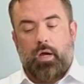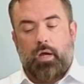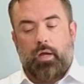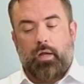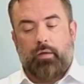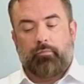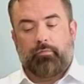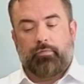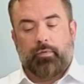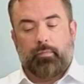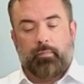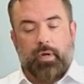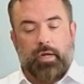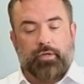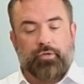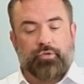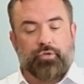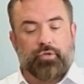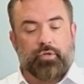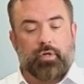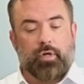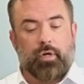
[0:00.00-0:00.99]

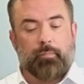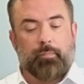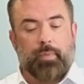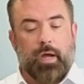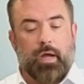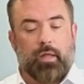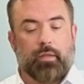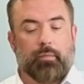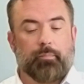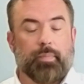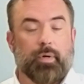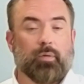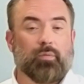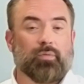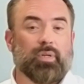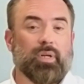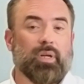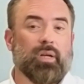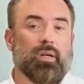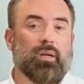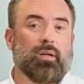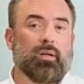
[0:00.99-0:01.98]
information about the
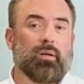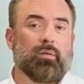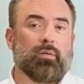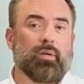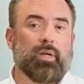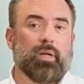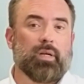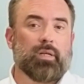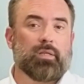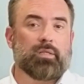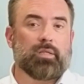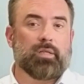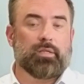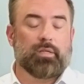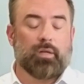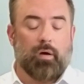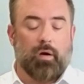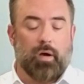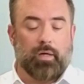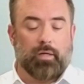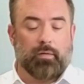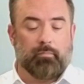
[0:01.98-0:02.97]
building, including its
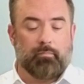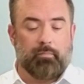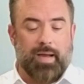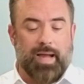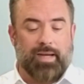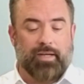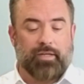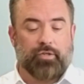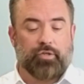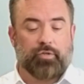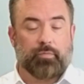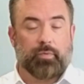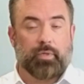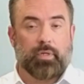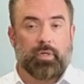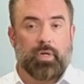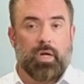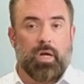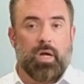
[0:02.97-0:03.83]
design and management,